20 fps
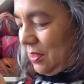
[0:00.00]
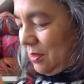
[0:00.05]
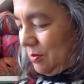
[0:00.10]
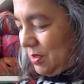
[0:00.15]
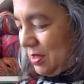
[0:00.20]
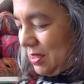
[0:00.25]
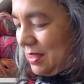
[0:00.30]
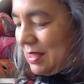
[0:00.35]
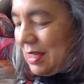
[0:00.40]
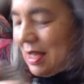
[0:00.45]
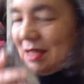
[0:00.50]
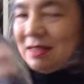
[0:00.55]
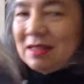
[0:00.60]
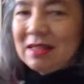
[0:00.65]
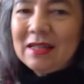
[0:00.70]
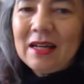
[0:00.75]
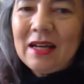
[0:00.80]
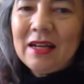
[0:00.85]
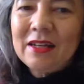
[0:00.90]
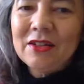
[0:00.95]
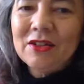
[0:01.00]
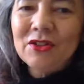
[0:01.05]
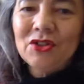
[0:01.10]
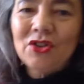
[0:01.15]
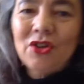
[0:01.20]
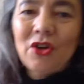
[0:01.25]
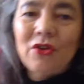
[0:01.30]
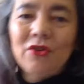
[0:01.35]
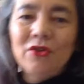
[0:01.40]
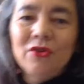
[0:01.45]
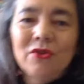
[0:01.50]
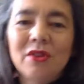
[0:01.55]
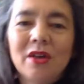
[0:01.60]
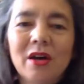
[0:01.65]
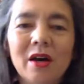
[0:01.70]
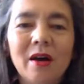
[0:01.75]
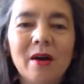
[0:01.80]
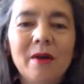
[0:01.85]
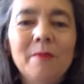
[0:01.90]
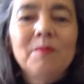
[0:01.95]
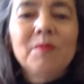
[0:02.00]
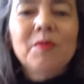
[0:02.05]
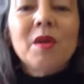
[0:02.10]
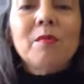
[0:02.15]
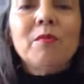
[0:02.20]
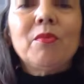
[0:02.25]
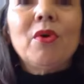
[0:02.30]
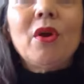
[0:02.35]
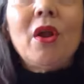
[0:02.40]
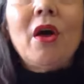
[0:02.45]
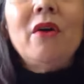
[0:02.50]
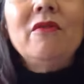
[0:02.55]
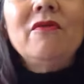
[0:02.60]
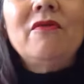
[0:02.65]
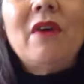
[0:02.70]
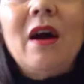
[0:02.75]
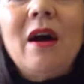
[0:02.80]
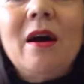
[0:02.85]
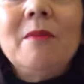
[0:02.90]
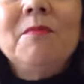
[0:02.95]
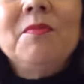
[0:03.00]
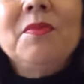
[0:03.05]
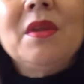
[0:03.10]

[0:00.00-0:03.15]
standing, I can show you the pullover.